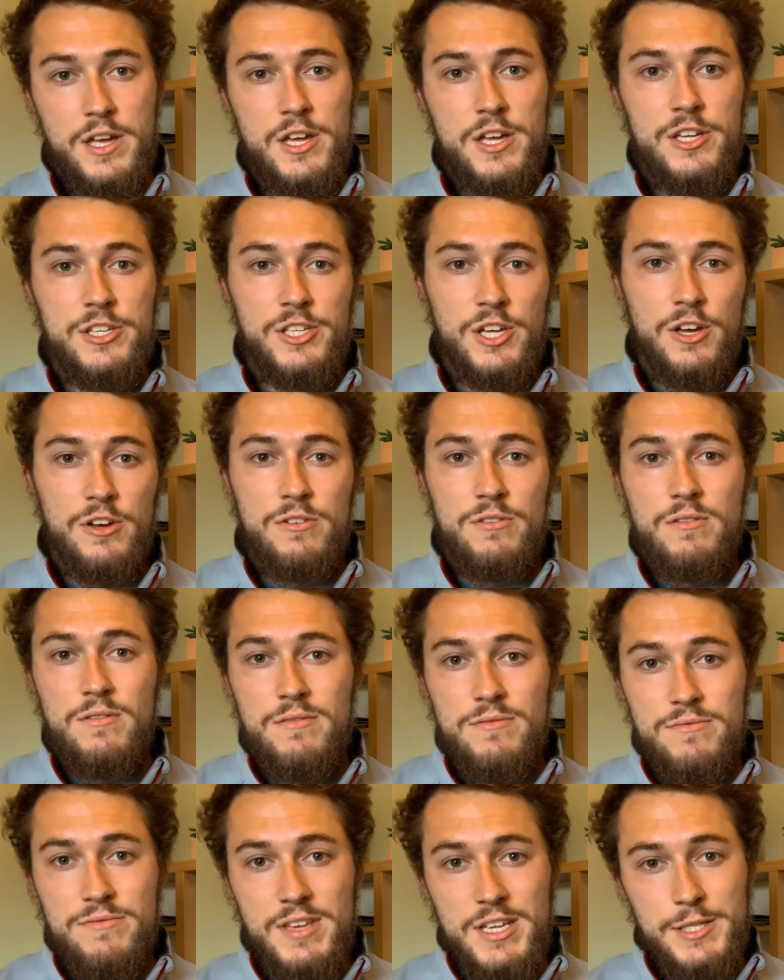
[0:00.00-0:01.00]
So
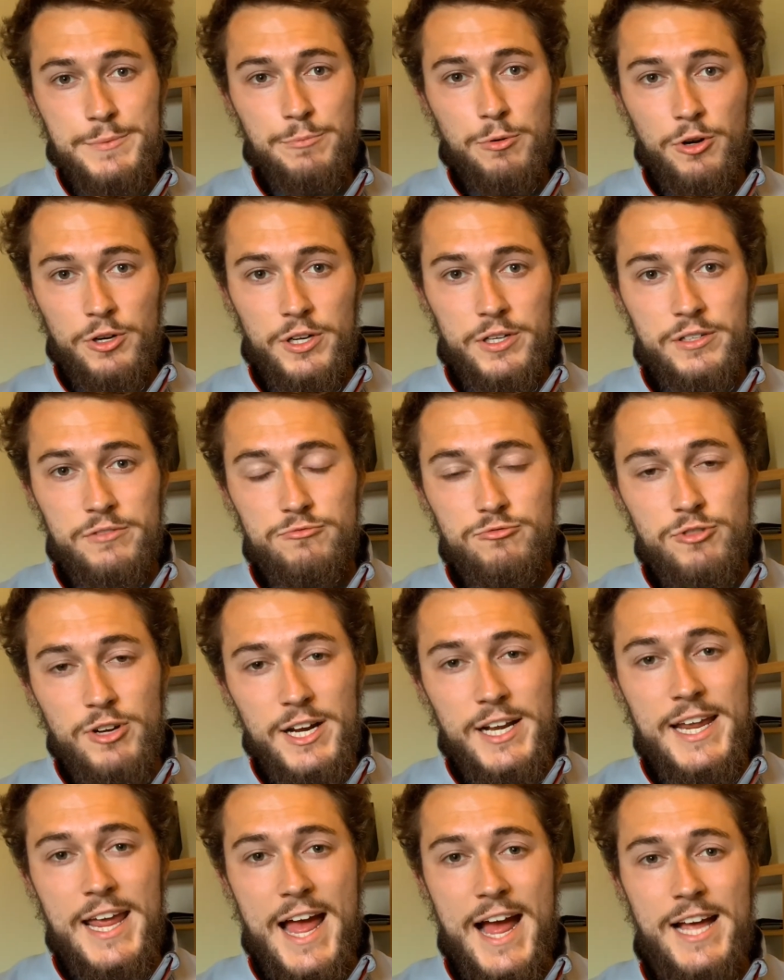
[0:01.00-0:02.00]
this product
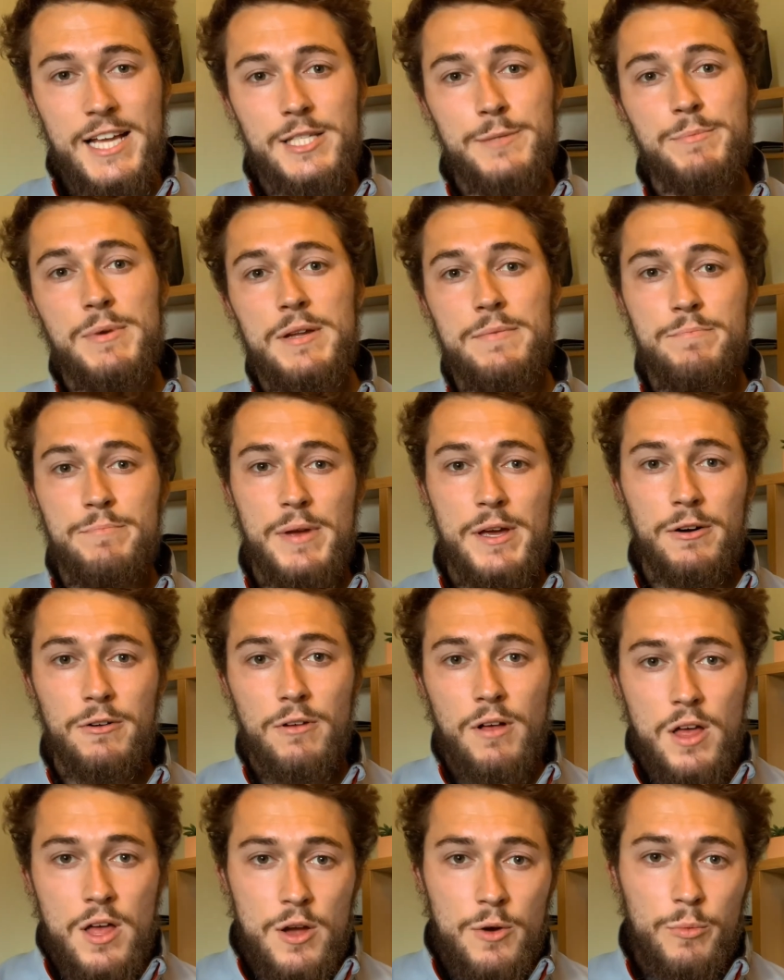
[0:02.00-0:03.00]
really has been built
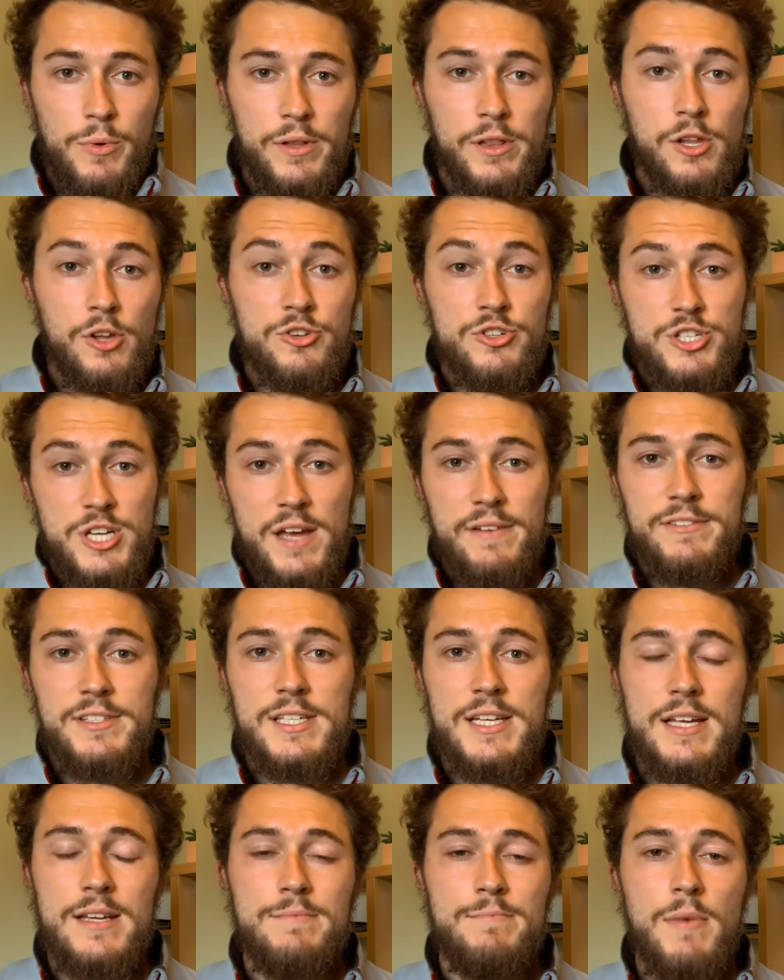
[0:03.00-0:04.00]
with
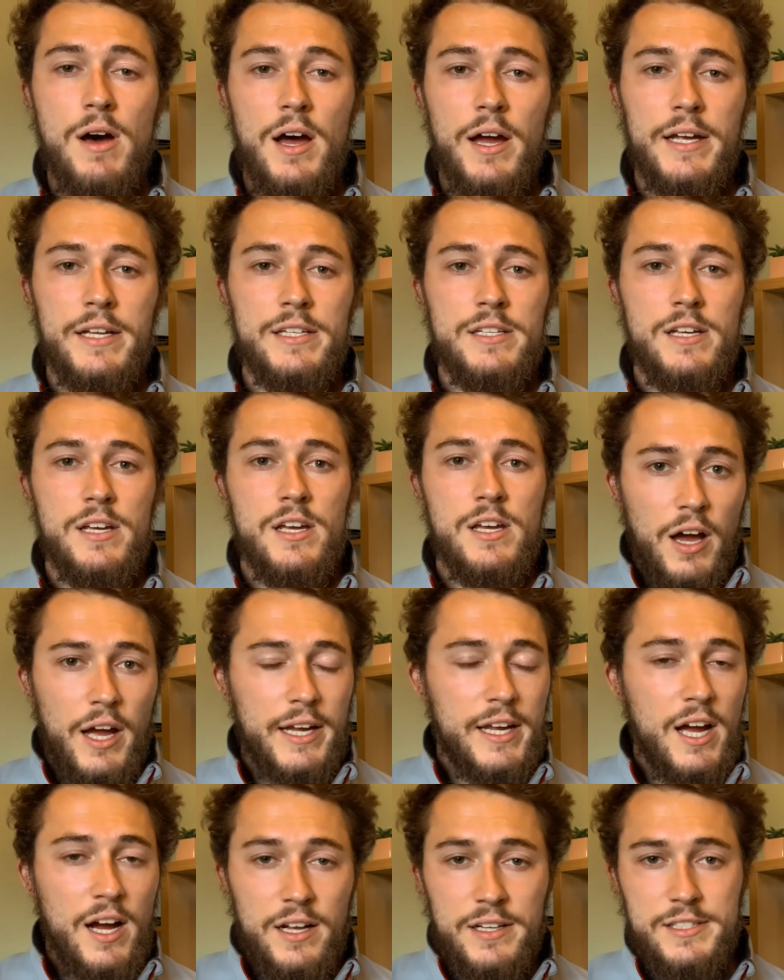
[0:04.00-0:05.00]
longevity in mind. I
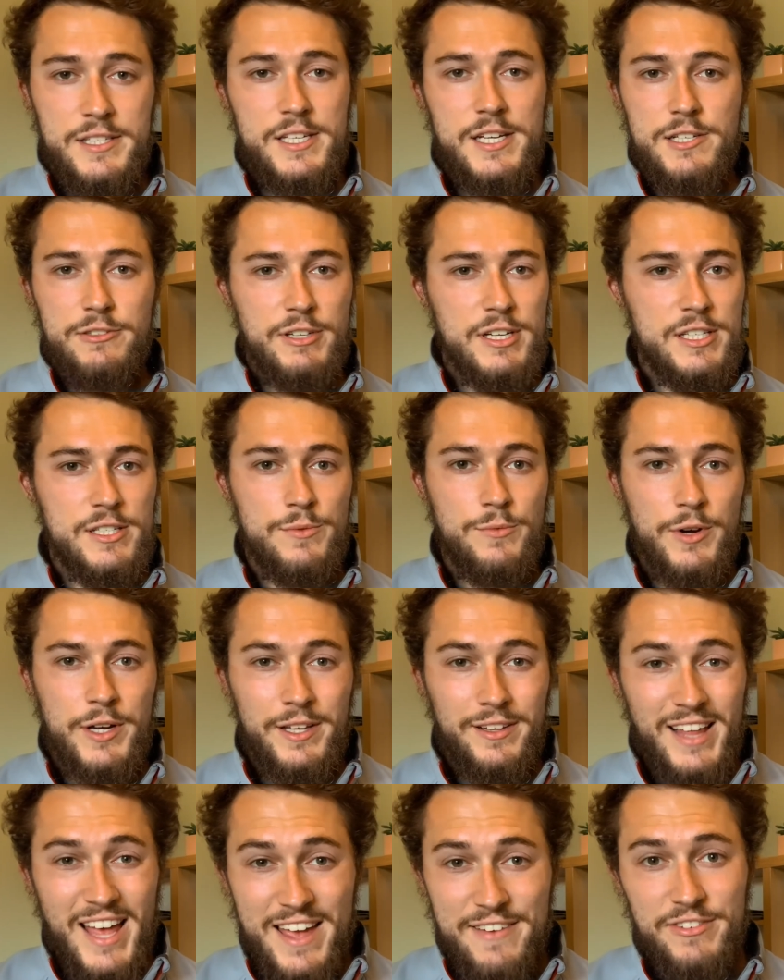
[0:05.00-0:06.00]
can't see a reason why
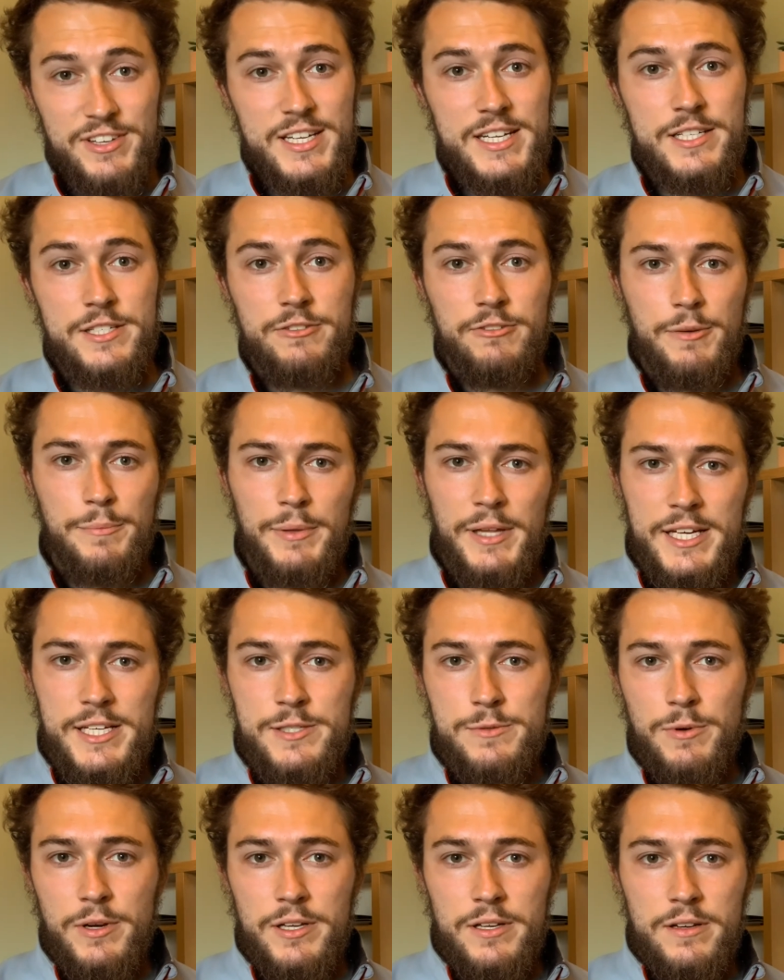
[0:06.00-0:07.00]
you'll ever need to replace
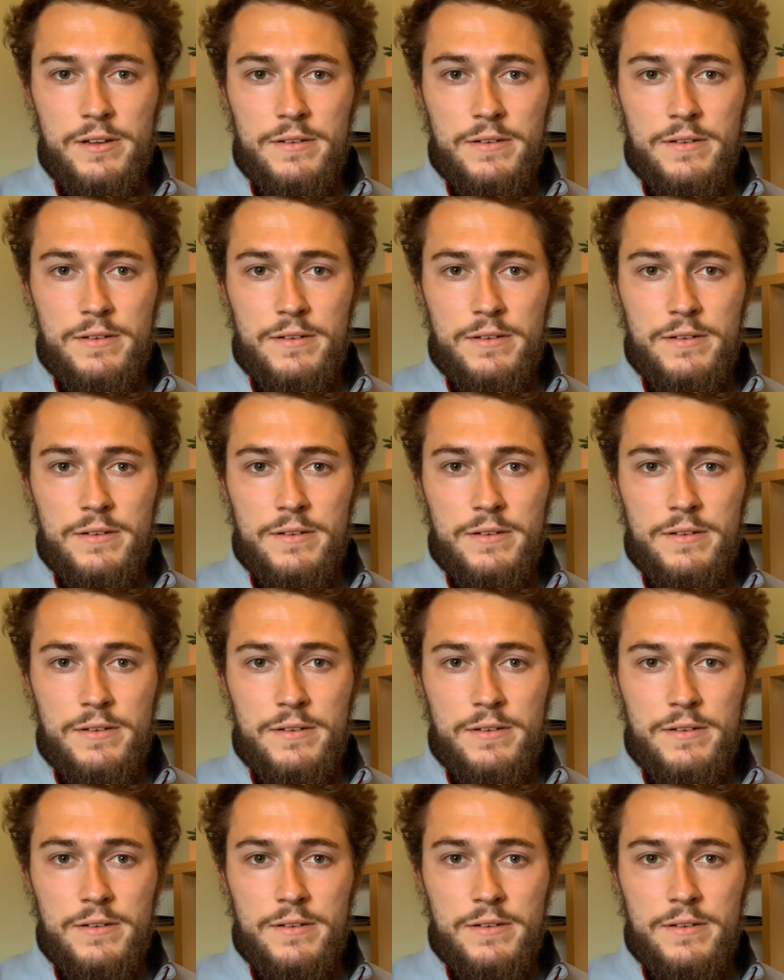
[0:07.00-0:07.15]
one.